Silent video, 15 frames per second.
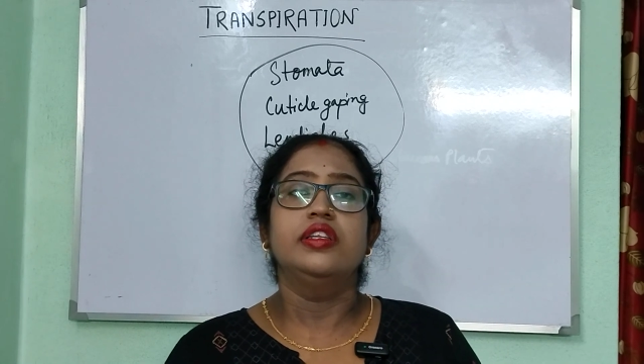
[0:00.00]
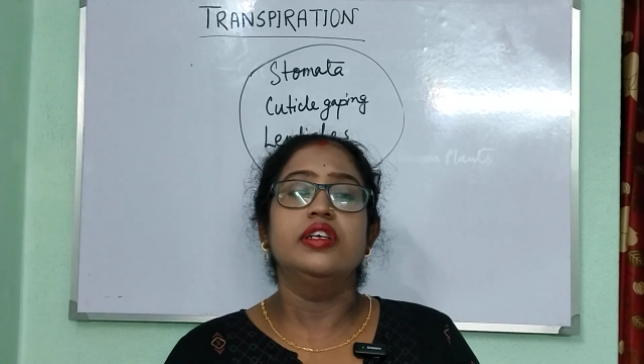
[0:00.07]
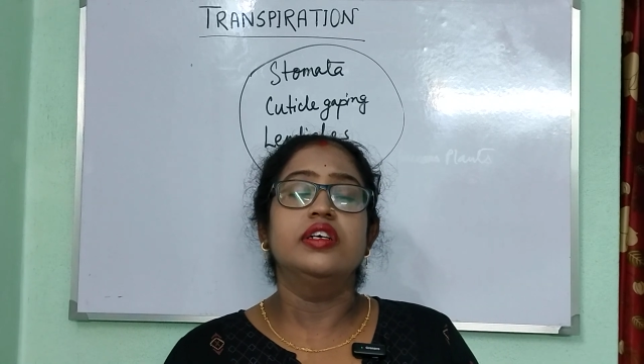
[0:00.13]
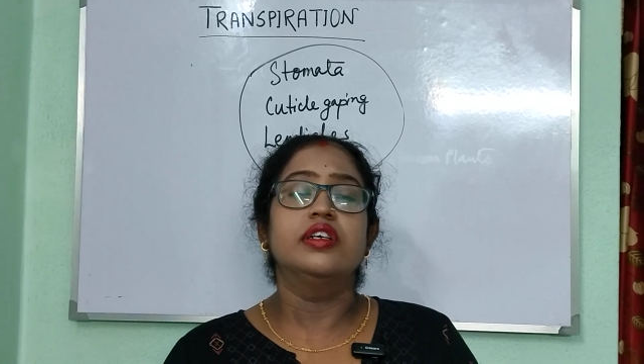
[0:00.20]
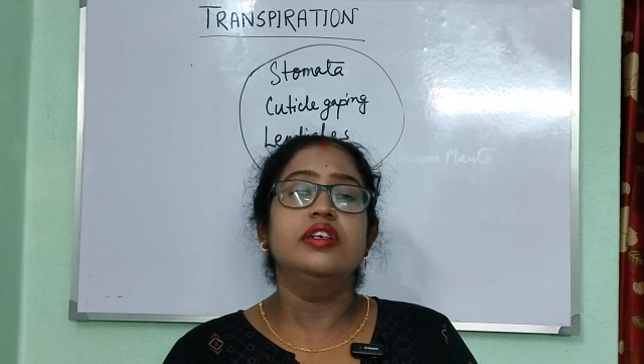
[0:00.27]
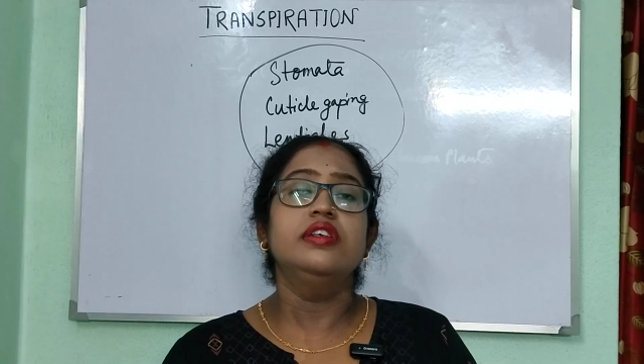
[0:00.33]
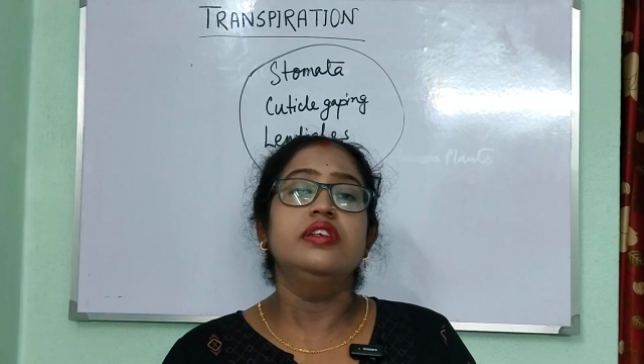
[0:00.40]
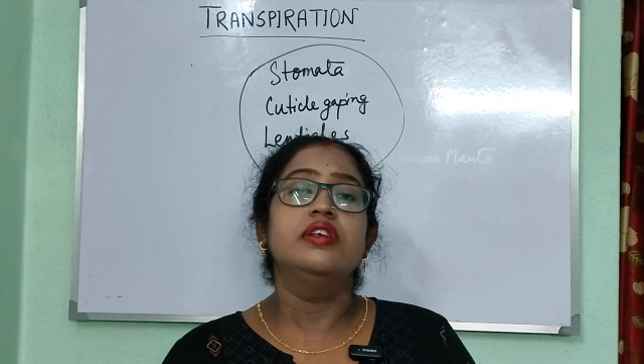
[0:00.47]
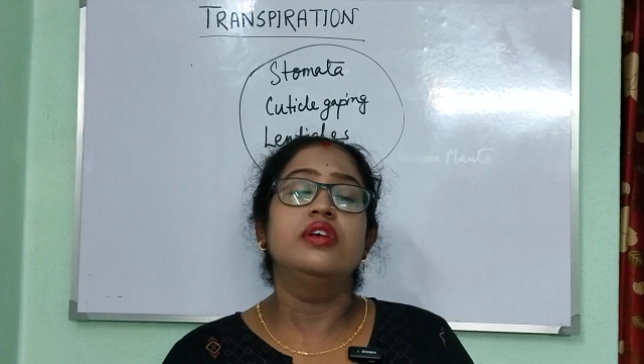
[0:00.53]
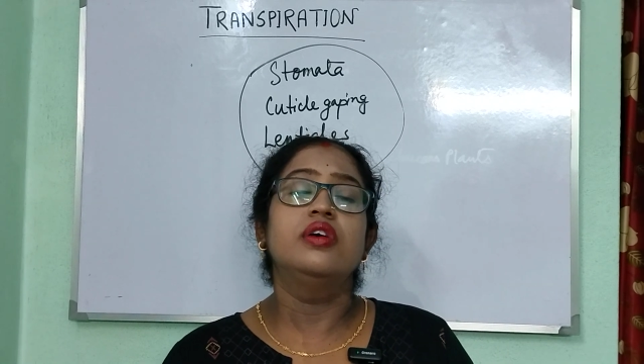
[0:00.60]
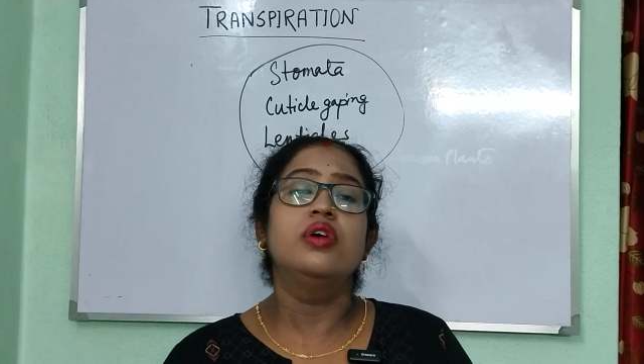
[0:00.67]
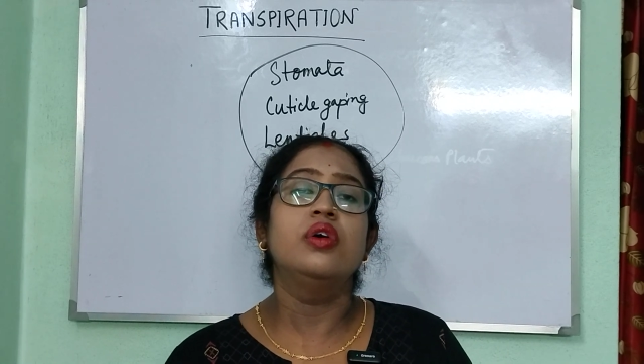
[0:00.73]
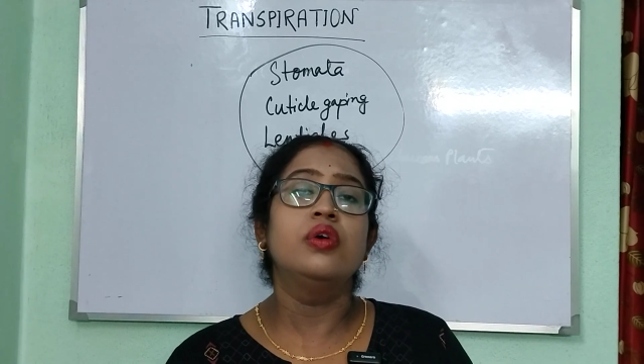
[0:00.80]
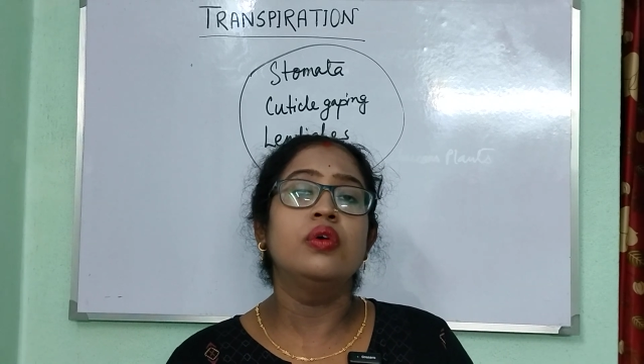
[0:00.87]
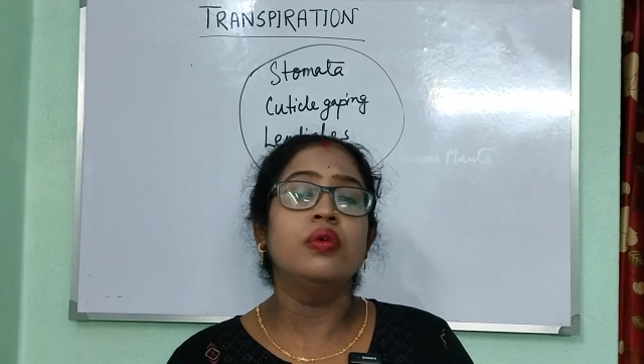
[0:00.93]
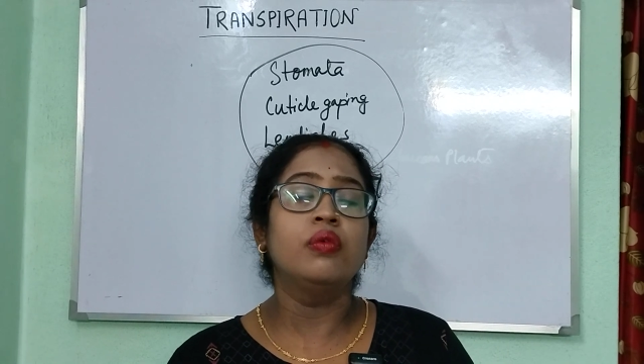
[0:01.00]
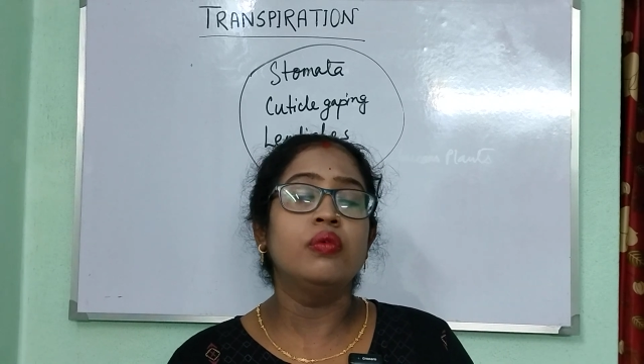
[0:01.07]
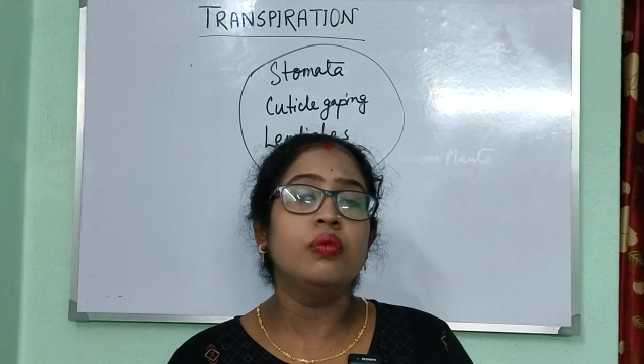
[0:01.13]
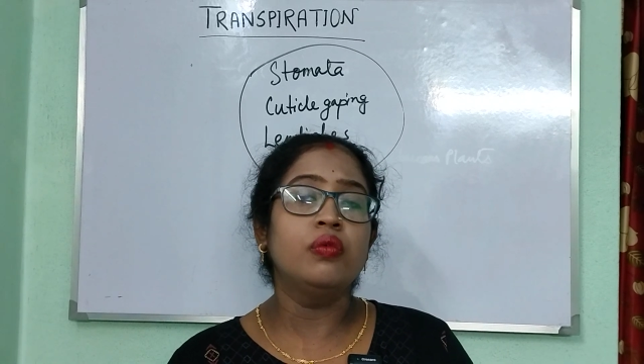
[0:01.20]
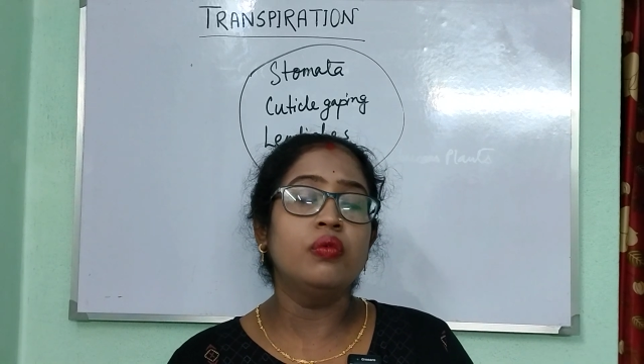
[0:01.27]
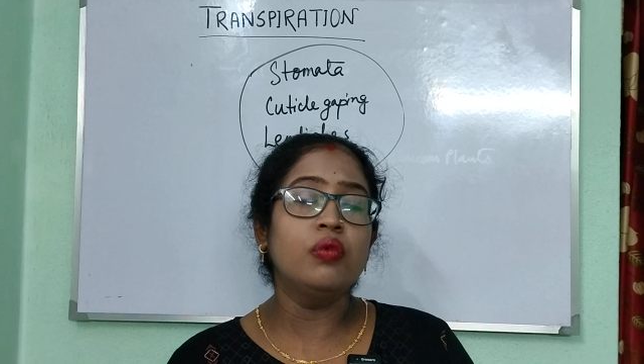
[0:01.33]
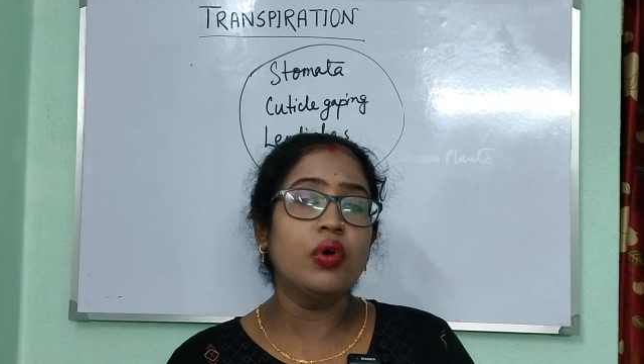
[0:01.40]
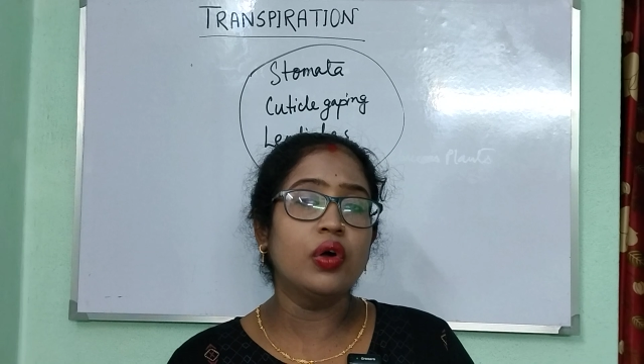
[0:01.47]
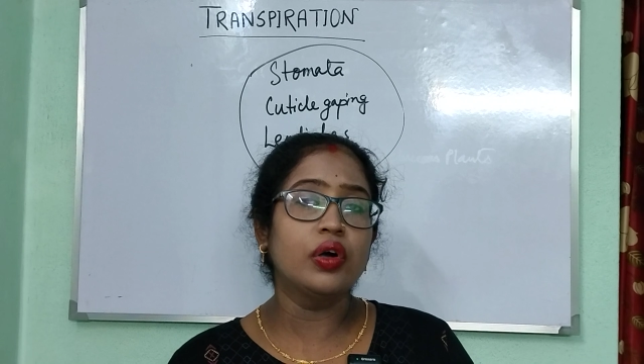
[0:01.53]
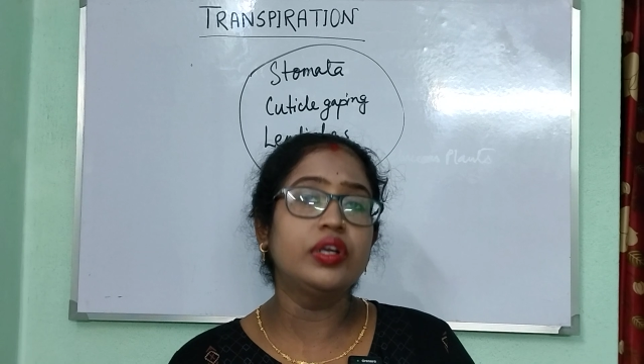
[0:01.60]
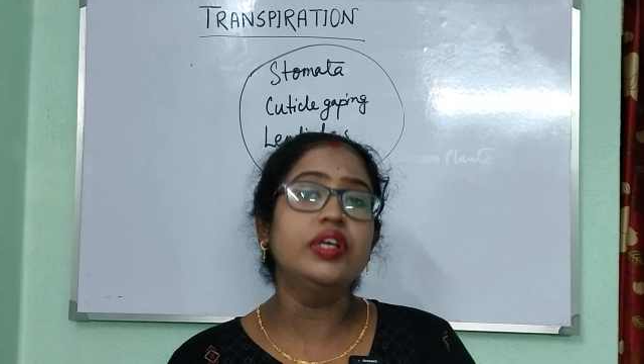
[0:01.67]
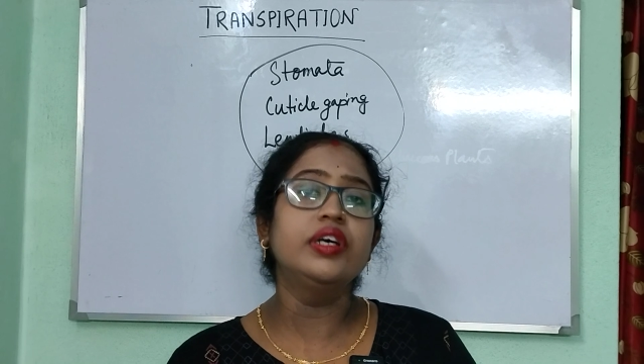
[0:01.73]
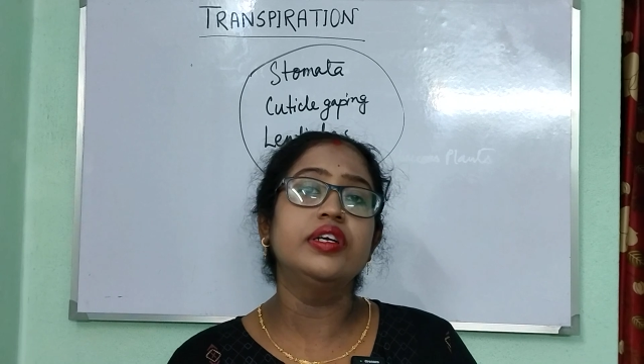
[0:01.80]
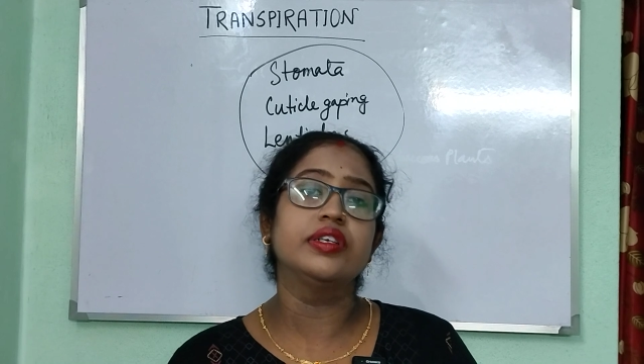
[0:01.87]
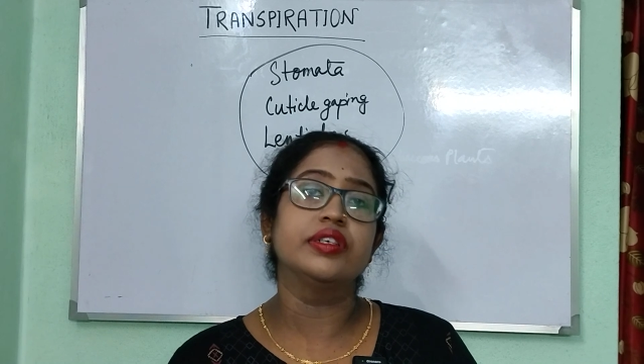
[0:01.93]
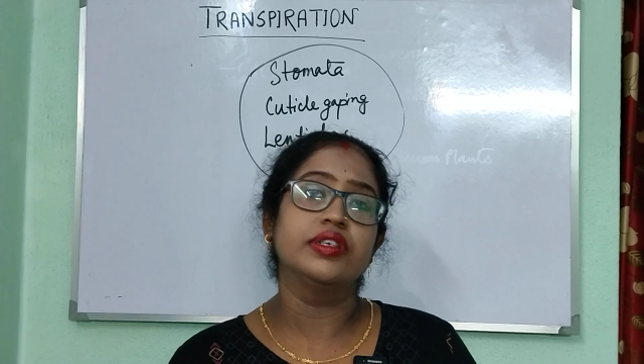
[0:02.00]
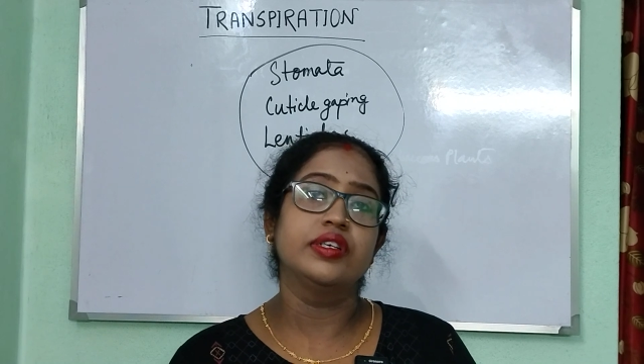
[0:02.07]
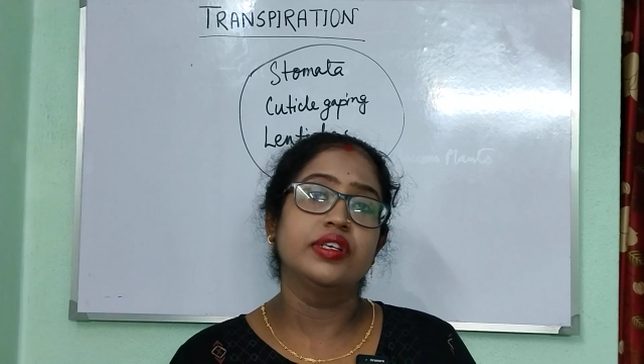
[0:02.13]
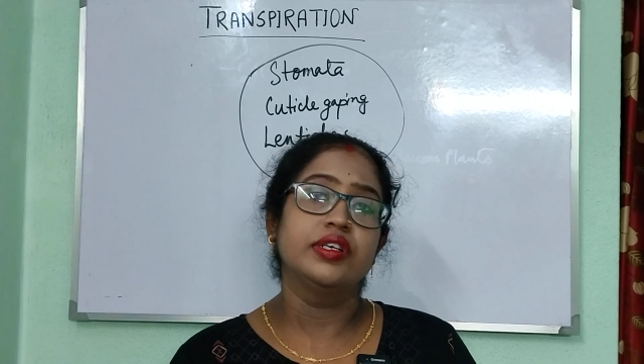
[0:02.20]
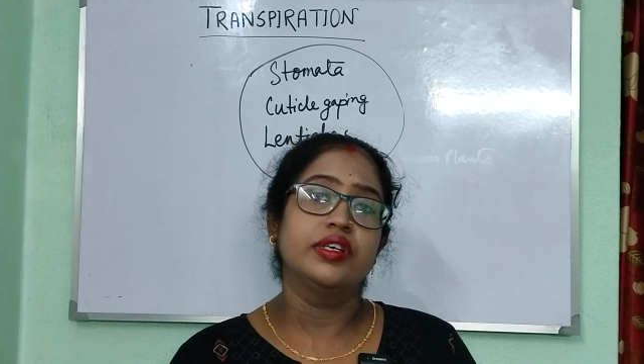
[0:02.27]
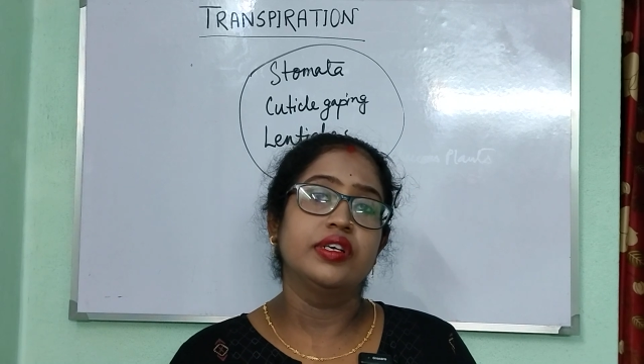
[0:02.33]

the water